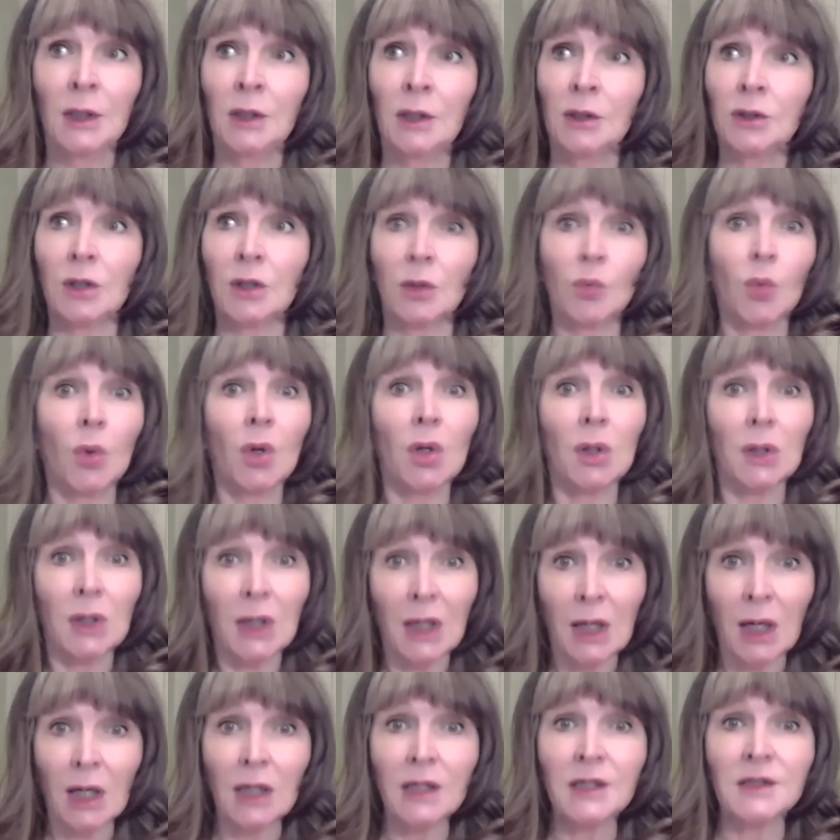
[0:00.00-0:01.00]
You know, what
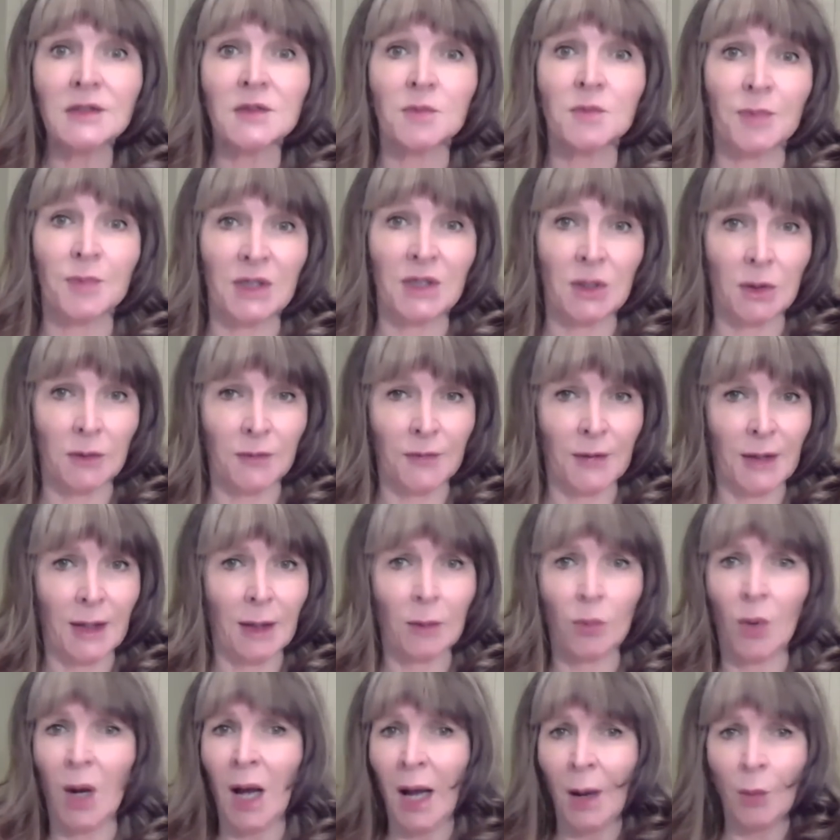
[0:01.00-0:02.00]
lies beyond
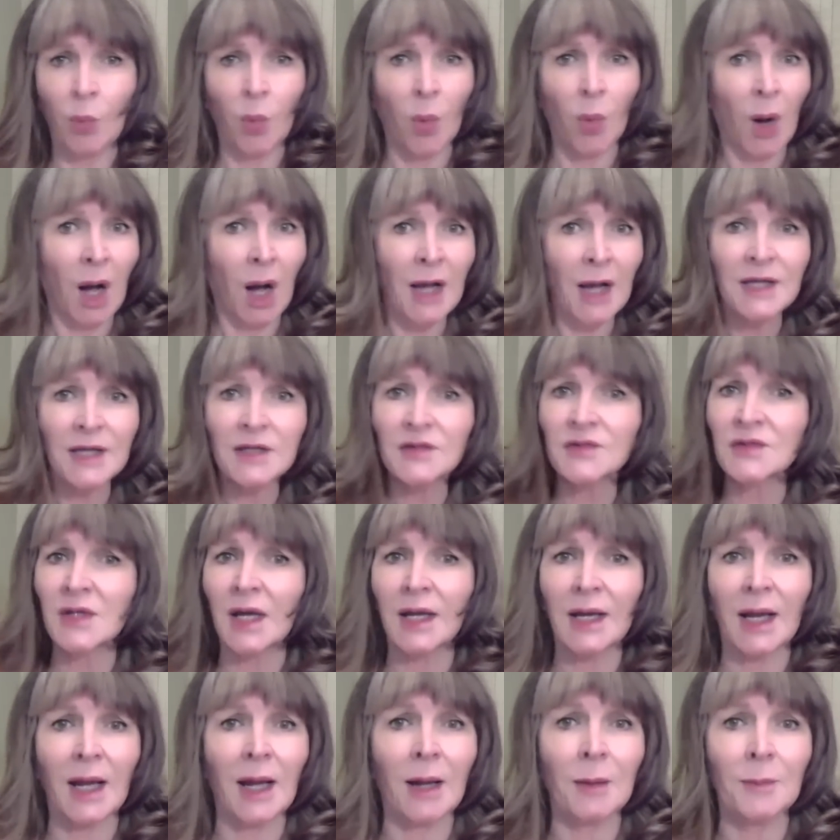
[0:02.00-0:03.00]
there? Why is
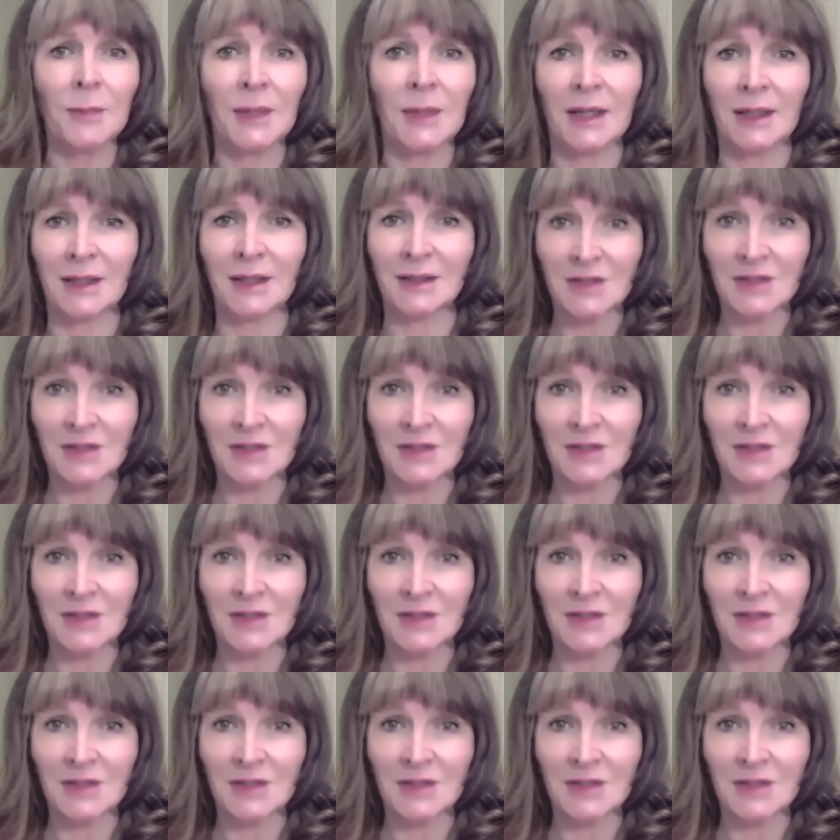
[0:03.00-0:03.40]
that happening?